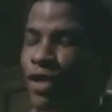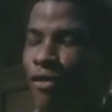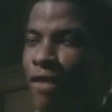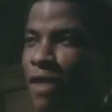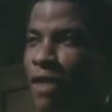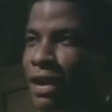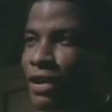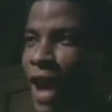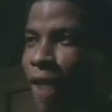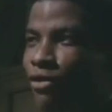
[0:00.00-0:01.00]
there won't be any
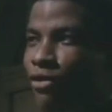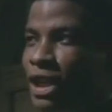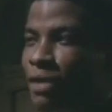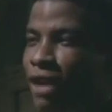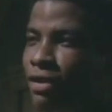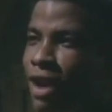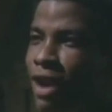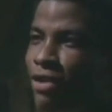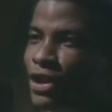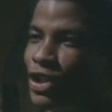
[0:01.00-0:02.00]
jam, Rigsby, and
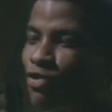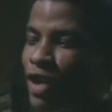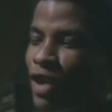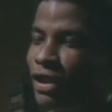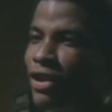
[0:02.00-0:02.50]
no sweet,